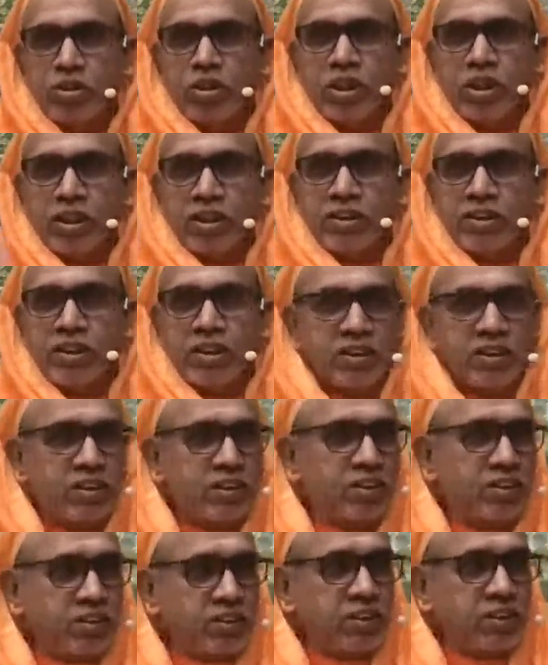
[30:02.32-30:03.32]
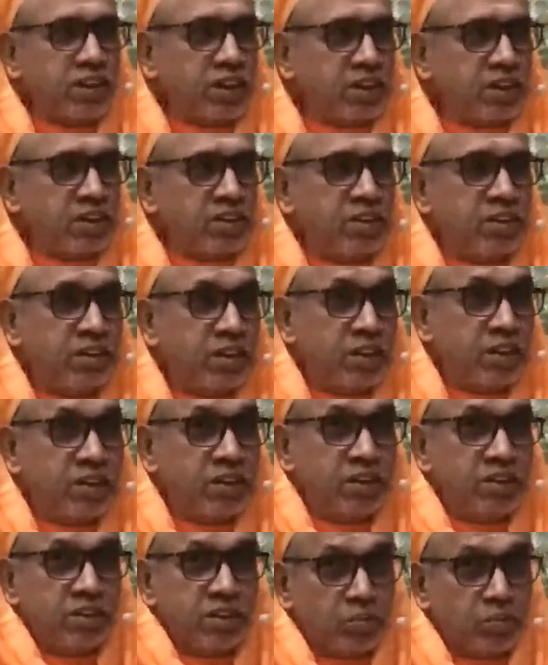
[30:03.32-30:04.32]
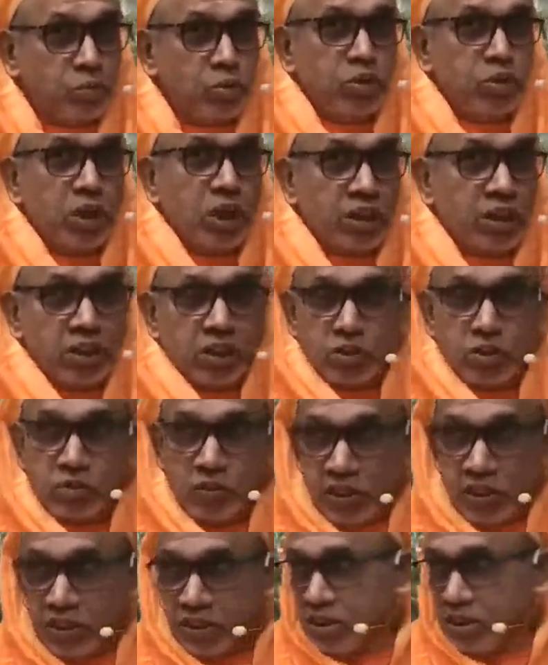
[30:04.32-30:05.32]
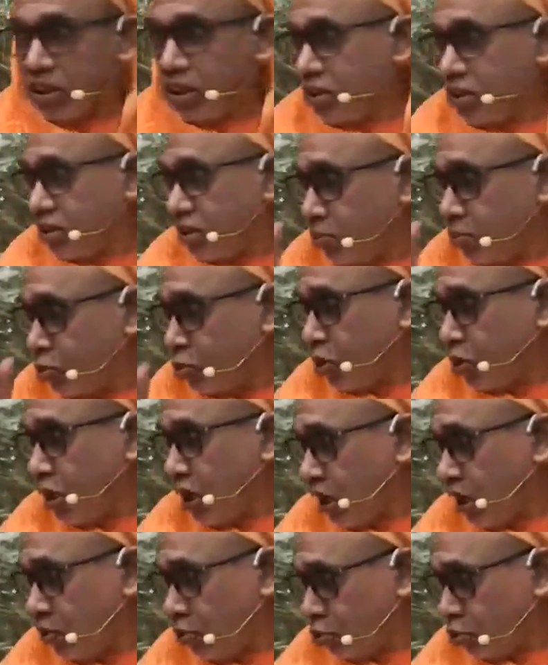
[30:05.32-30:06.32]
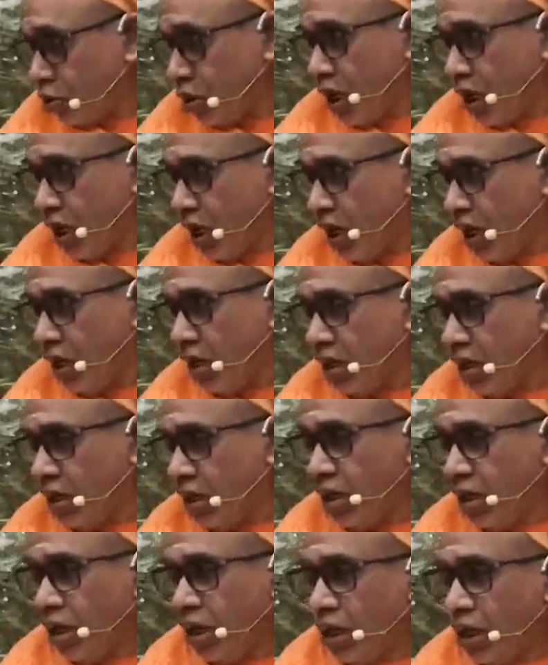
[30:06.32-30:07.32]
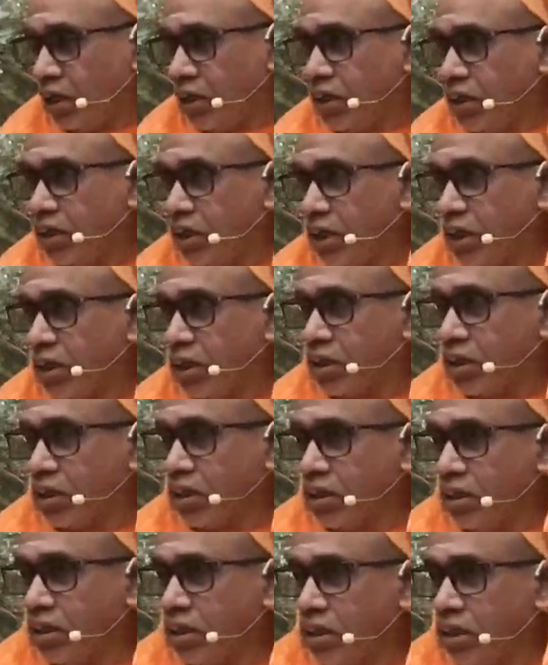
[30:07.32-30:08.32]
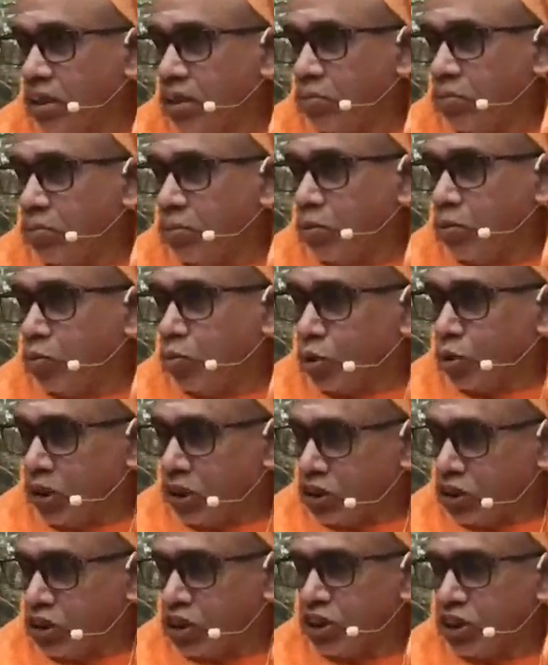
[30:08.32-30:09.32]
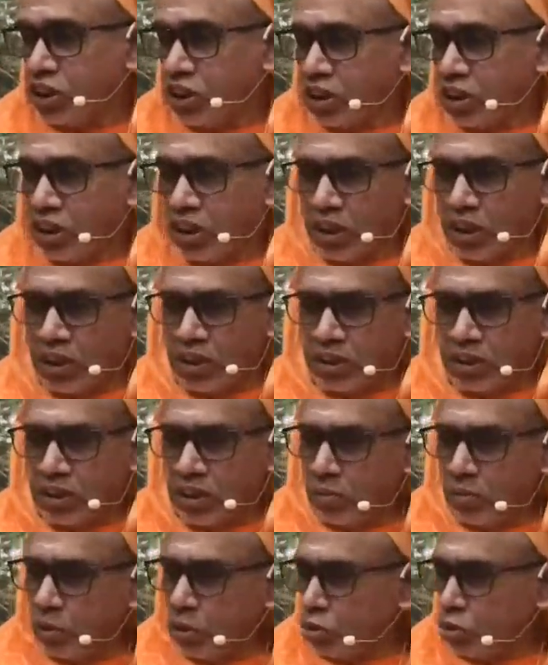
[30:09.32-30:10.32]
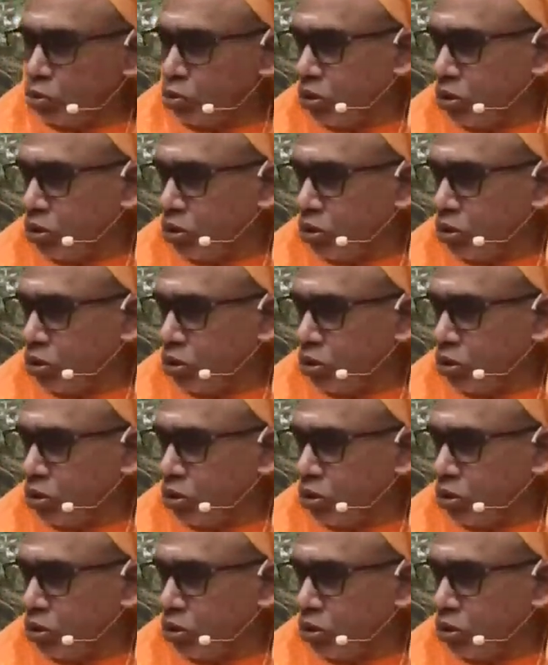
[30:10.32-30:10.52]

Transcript: into an excited state. That is the Samudra. That's why it is called Samudra, Udra. And here, Udachyate is same as